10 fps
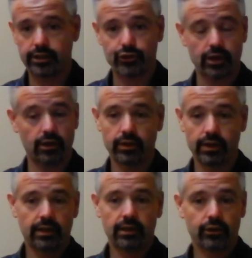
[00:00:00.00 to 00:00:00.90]
So
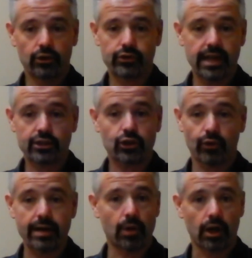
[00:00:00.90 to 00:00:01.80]
that's a
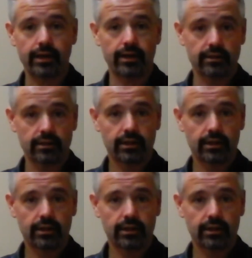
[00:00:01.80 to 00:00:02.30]
great market,